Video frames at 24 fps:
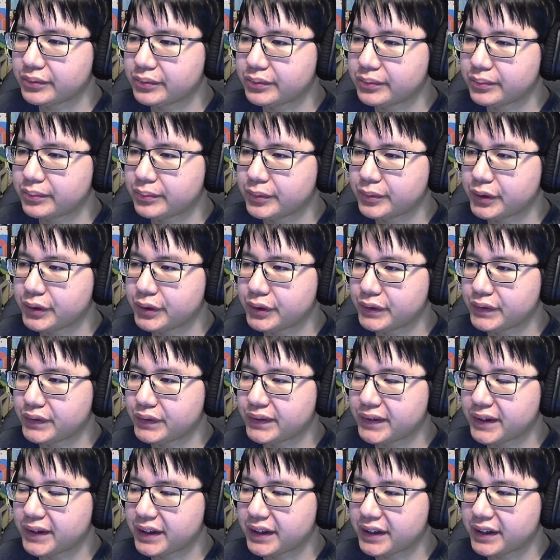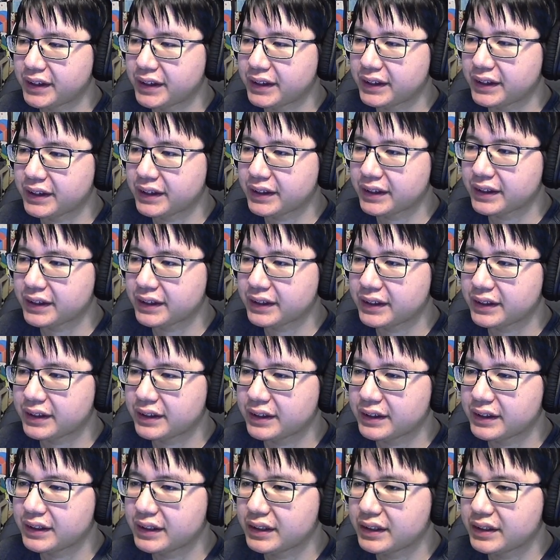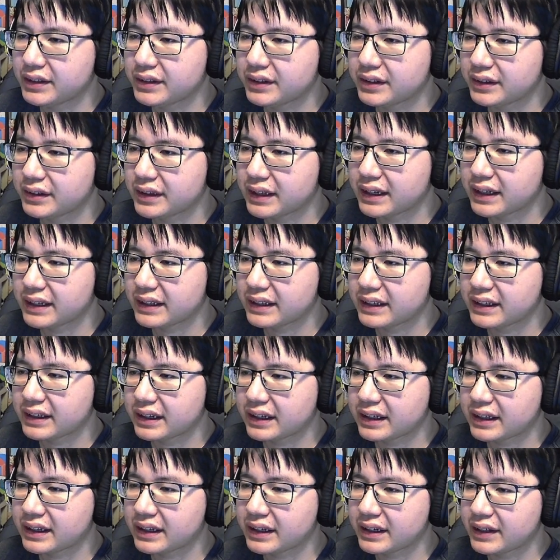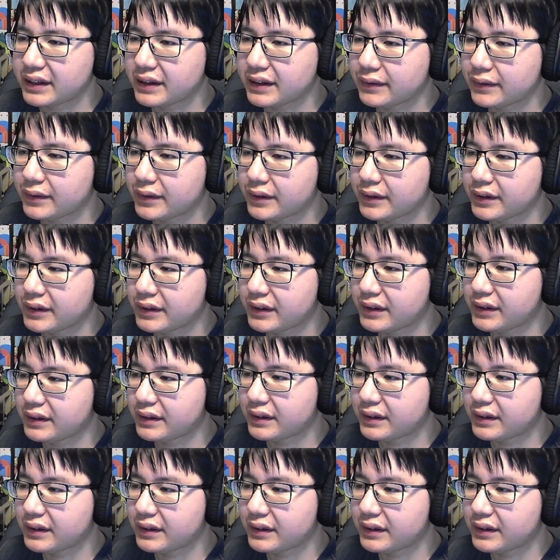move here. So that guy would...